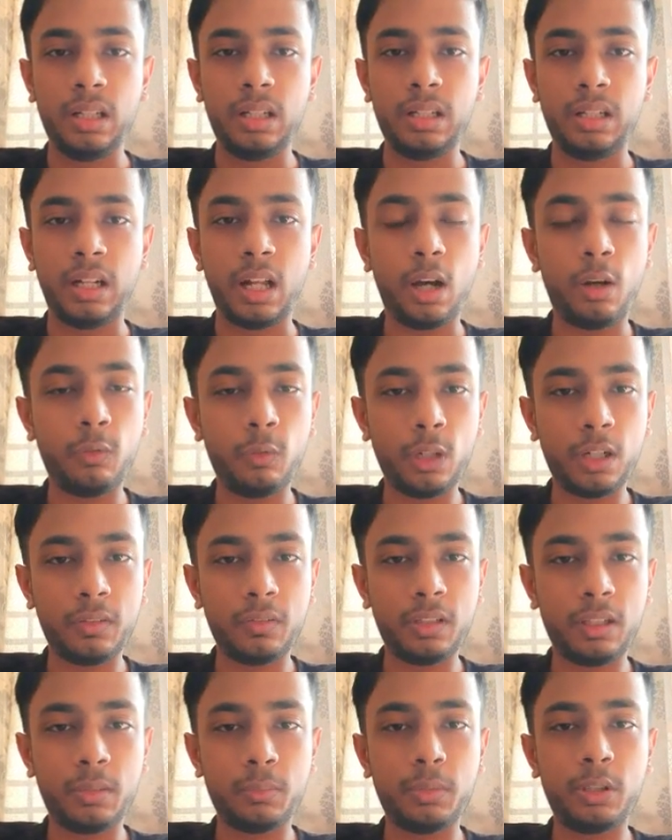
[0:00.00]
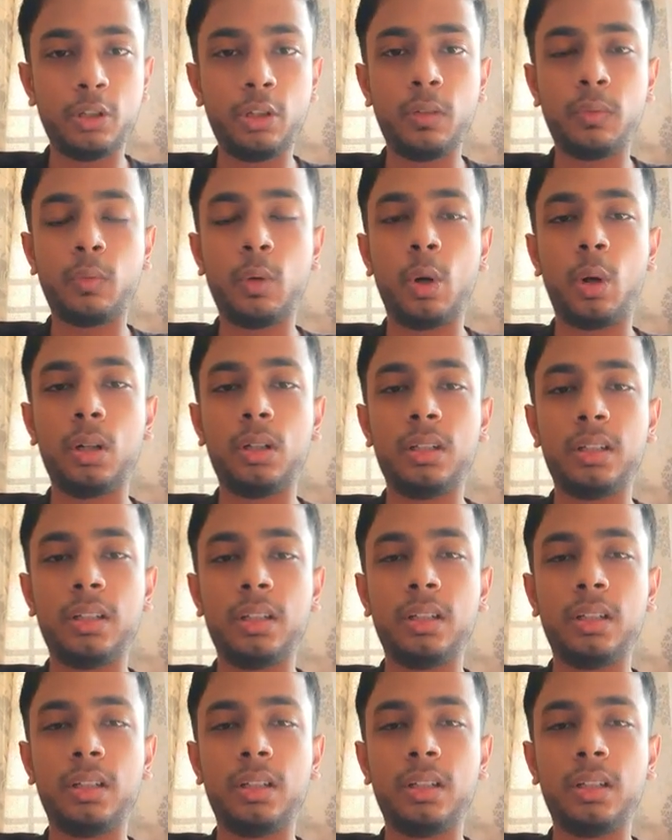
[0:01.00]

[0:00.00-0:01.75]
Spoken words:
Now whatever number you have got,